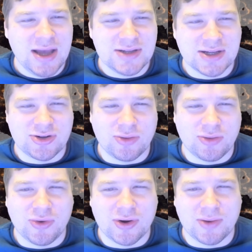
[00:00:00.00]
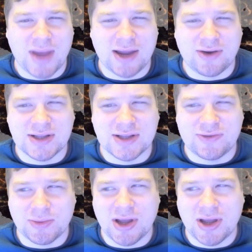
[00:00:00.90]
deter more migrants
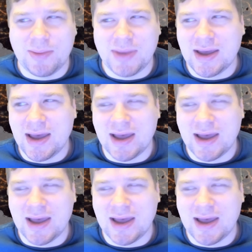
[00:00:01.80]
from coming,